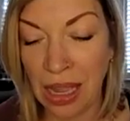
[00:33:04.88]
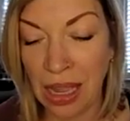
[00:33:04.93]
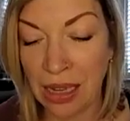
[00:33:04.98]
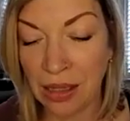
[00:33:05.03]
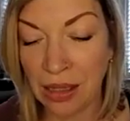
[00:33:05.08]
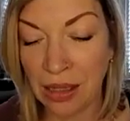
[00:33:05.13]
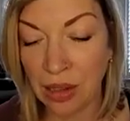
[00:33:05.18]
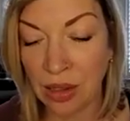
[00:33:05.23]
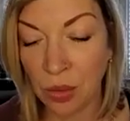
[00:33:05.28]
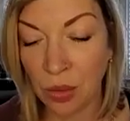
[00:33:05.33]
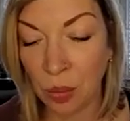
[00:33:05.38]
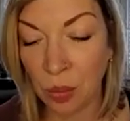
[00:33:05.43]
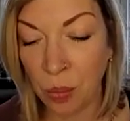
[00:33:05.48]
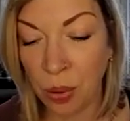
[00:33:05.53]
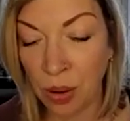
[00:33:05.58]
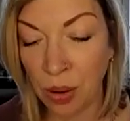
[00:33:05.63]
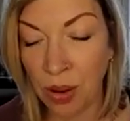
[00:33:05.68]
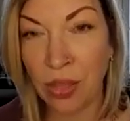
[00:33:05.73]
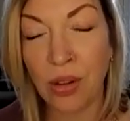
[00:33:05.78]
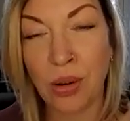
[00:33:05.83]
is
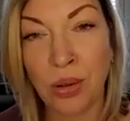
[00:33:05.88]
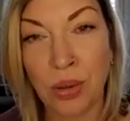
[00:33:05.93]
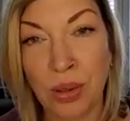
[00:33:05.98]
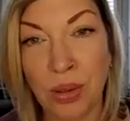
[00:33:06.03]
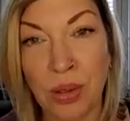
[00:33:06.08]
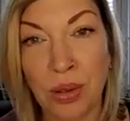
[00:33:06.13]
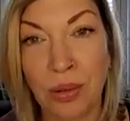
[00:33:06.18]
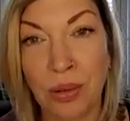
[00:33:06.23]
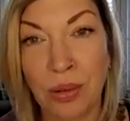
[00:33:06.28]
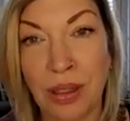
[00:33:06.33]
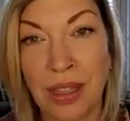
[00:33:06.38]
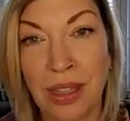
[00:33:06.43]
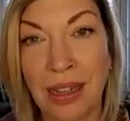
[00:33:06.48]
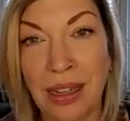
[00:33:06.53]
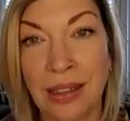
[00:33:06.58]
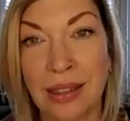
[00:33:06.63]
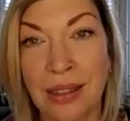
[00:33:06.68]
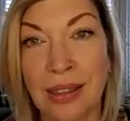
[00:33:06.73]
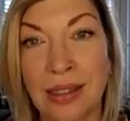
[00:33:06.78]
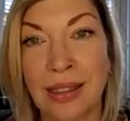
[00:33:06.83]
put those two
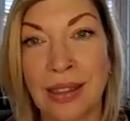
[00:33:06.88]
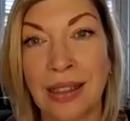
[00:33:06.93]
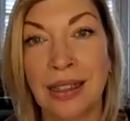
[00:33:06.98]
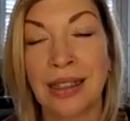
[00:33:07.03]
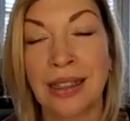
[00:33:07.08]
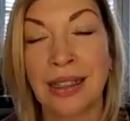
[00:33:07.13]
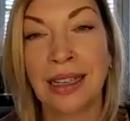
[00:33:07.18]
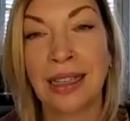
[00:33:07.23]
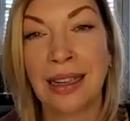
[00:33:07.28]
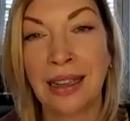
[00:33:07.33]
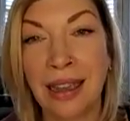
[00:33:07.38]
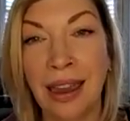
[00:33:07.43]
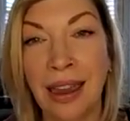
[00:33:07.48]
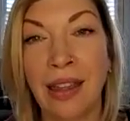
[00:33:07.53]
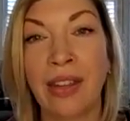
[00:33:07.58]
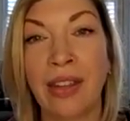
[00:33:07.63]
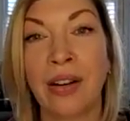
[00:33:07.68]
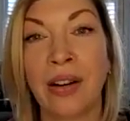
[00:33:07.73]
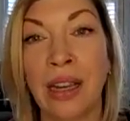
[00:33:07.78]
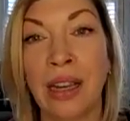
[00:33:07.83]
things
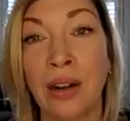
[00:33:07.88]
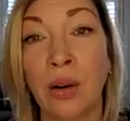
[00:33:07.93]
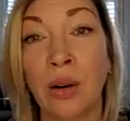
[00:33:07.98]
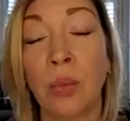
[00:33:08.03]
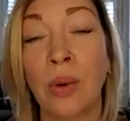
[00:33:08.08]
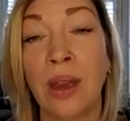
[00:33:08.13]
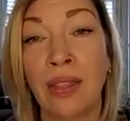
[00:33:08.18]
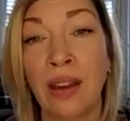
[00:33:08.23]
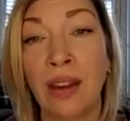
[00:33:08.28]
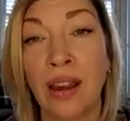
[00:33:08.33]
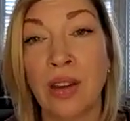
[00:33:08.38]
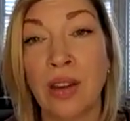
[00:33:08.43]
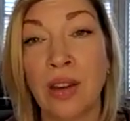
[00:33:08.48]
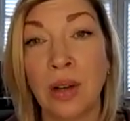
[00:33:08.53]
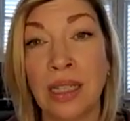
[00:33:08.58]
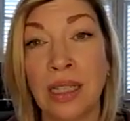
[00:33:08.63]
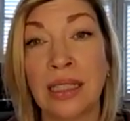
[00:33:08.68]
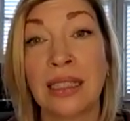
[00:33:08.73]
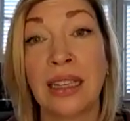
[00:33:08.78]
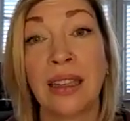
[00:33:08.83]
together in a way that
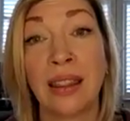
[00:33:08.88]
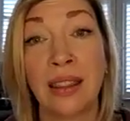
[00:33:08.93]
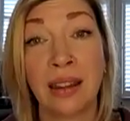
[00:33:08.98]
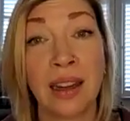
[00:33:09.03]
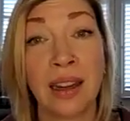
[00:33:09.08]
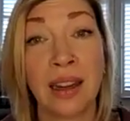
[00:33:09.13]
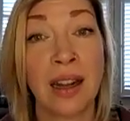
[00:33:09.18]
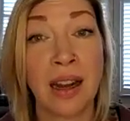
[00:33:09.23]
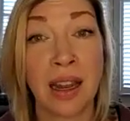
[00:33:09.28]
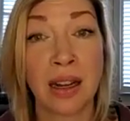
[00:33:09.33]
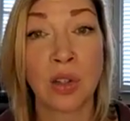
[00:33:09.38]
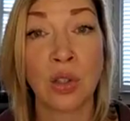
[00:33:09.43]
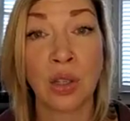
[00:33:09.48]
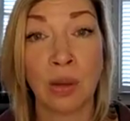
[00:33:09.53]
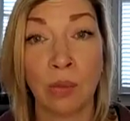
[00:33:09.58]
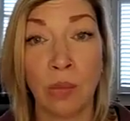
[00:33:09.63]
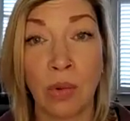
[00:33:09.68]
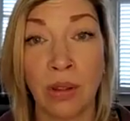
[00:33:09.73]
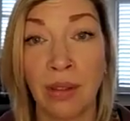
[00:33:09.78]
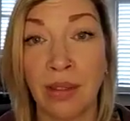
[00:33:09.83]
you can see the
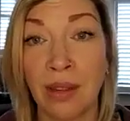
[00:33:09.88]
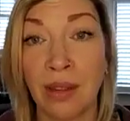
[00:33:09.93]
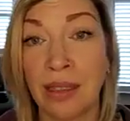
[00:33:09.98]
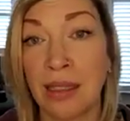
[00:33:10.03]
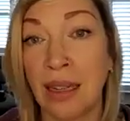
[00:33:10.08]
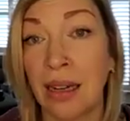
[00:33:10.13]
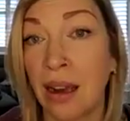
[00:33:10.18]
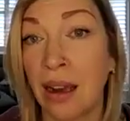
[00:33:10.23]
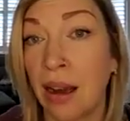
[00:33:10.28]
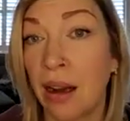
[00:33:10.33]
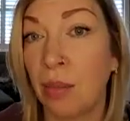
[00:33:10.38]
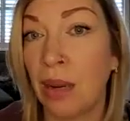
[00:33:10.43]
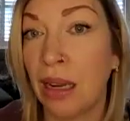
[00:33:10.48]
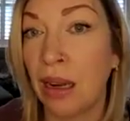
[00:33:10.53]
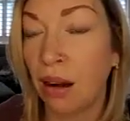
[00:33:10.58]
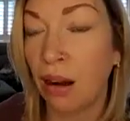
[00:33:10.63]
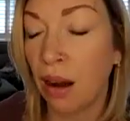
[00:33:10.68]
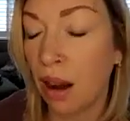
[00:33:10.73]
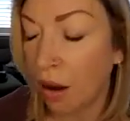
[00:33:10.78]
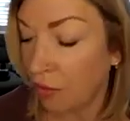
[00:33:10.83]
connection more than the
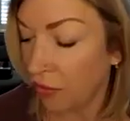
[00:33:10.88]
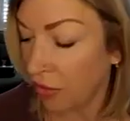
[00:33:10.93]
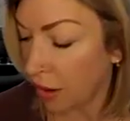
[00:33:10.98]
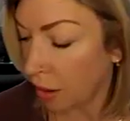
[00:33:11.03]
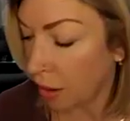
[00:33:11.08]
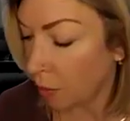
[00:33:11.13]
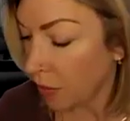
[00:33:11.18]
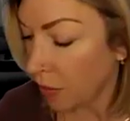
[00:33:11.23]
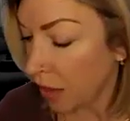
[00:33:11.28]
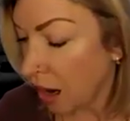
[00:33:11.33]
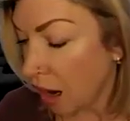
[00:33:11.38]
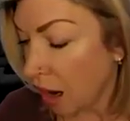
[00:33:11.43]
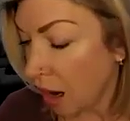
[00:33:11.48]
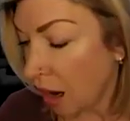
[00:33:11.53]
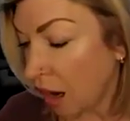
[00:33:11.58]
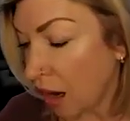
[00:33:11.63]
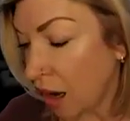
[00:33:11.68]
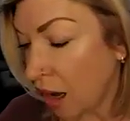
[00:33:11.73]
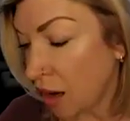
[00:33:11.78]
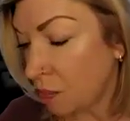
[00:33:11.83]
dichotomy of them.
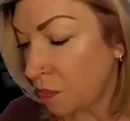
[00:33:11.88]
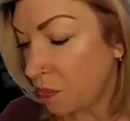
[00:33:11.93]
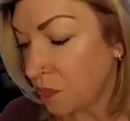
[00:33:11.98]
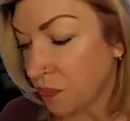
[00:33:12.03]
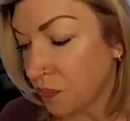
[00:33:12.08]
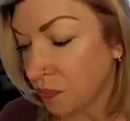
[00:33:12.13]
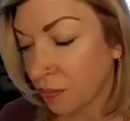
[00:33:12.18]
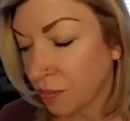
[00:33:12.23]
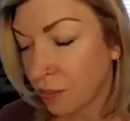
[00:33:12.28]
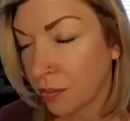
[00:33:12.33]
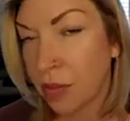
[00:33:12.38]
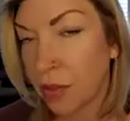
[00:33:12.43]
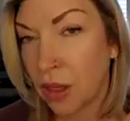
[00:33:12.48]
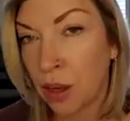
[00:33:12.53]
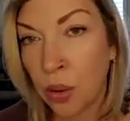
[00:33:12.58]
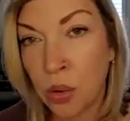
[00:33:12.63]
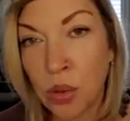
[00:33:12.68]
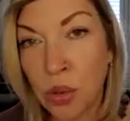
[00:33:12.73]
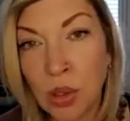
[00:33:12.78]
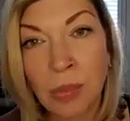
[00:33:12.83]
Um,
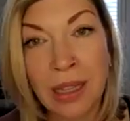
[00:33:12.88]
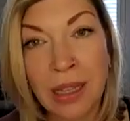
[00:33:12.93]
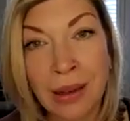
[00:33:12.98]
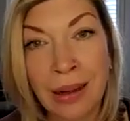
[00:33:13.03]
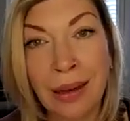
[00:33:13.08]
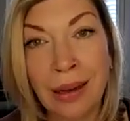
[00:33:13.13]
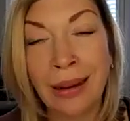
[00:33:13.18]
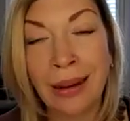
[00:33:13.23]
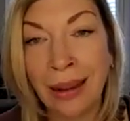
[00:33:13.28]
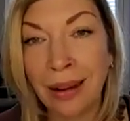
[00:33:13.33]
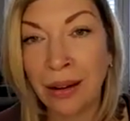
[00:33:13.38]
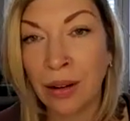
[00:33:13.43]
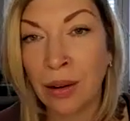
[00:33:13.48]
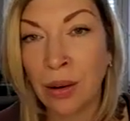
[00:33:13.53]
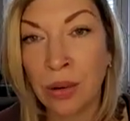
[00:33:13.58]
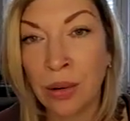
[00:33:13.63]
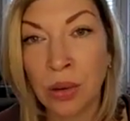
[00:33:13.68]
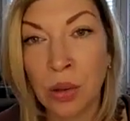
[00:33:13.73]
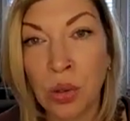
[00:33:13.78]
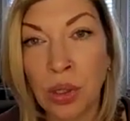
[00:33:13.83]
Coachability and
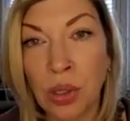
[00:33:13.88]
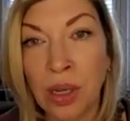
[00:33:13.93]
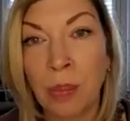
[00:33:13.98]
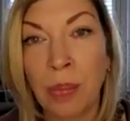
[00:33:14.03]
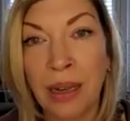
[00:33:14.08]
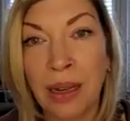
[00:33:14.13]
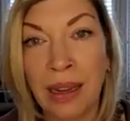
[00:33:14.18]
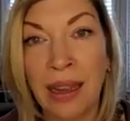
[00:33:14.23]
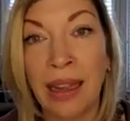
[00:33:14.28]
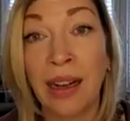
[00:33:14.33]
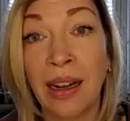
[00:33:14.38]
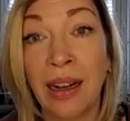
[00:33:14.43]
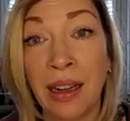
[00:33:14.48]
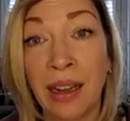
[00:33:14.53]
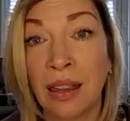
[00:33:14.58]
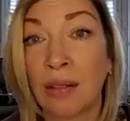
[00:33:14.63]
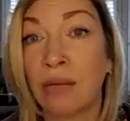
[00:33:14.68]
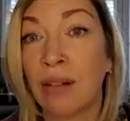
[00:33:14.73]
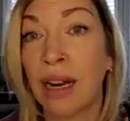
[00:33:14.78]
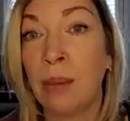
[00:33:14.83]
ownership, again,
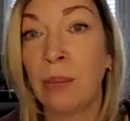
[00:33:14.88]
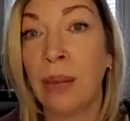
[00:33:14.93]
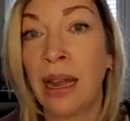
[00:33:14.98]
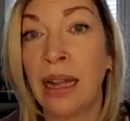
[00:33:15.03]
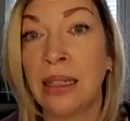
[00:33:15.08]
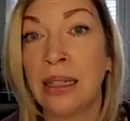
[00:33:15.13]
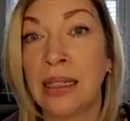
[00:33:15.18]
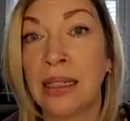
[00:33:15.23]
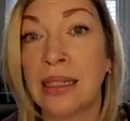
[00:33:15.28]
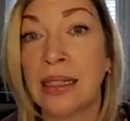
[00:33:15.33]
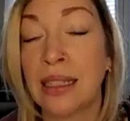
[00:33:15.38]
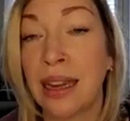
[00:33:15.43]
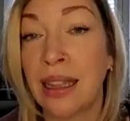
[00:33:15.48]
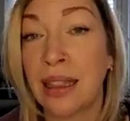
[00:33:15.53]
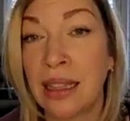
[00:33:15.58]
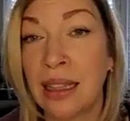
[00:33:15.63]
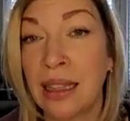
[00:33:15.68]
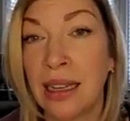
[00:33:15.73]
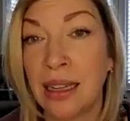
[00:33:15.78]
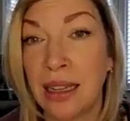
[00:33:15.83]
in the right balance,
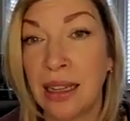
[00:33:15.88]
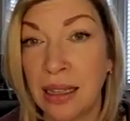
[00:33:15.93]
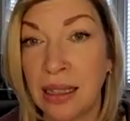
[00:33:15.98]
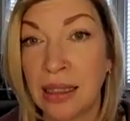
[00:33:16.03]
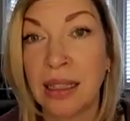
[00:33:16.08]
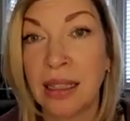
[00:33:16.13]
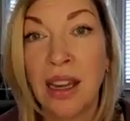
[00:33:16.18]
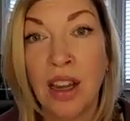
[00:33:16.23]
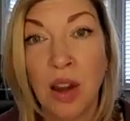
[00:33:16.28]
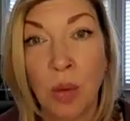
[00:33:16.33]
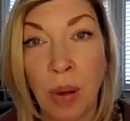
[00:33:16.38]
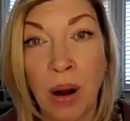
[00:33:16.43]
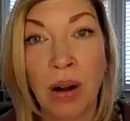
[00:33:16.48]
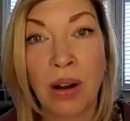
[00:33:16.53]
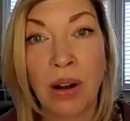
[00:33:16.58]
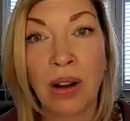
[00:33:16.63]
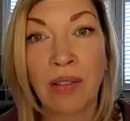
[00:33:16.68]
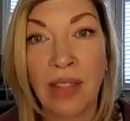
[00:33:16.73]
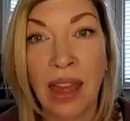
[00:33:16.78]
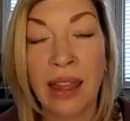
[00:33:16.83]
I think is
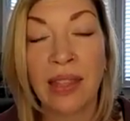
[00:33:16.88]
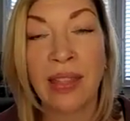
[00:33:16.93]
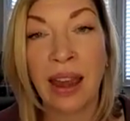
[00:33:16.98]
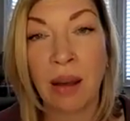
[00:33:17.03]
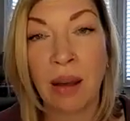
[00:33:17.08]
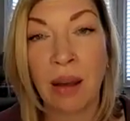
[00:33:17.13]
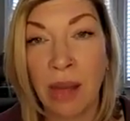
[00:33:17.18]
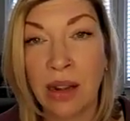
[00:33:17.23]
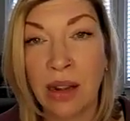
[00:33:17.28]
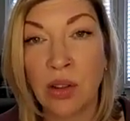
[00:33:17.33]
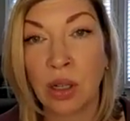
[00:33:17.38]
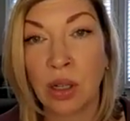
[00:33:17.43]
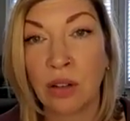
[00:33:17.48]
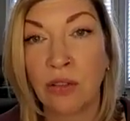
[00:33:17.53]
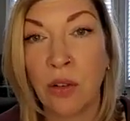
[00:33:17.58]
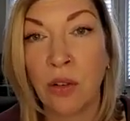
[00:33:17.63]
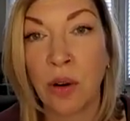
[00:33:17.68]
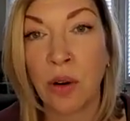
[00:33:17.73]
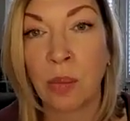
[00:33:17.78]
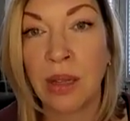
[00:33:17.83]
part of that
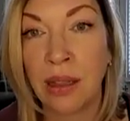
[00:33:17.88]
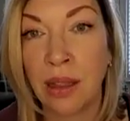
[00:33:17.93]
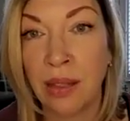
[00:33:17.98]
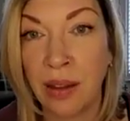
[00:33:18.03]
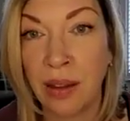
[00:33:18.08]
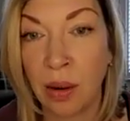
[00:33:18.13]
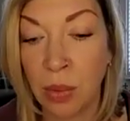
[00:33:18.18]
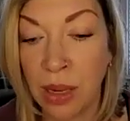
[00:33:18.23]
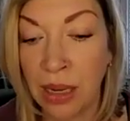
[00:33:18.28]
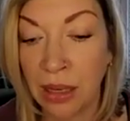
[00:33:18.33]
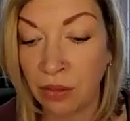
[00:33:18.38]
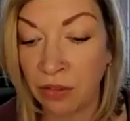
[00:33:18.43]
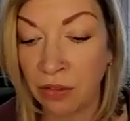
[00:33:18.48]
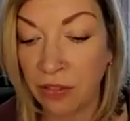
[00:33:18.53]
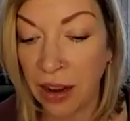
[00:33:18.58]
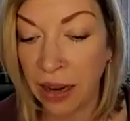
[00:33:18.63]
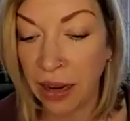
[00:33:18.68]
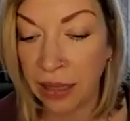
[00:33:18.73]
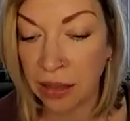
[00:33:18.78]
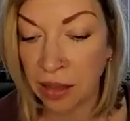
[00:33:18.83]
magic formula that we can
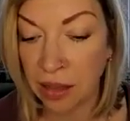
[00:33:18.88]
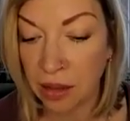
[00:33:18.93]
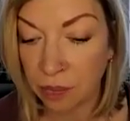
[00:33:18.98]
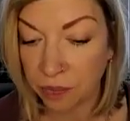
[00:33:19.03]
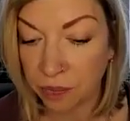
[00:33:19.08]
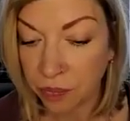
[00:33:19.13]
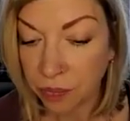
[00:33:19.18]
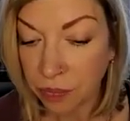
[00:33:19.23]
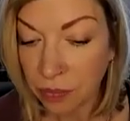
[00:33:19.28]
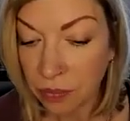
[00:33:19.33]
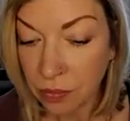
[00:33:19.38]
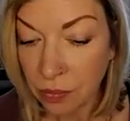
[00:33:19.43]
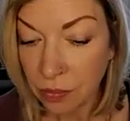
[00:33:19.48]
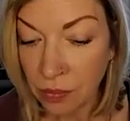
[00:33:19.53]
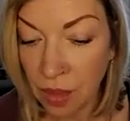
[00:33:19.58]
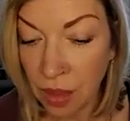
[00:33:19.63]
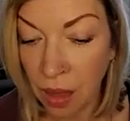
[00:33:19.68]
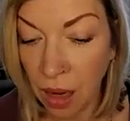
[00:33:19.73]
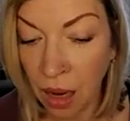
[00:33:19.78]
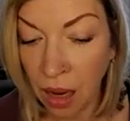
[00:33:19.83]
find.
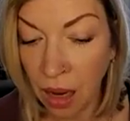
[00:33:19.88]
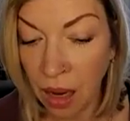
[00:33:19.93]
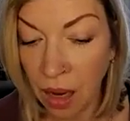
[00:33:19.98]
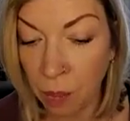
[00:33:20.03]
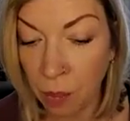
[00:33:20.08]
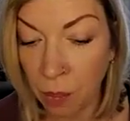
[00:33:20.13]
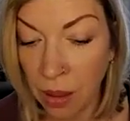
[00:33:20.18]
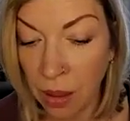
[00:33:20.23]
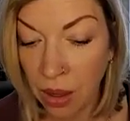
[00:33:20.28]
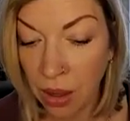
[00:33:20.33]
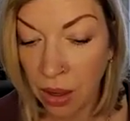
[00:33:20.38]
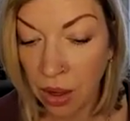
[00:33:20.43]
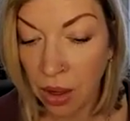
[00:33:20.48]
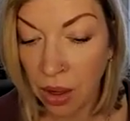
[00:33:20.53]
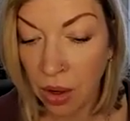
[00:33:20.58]
Um,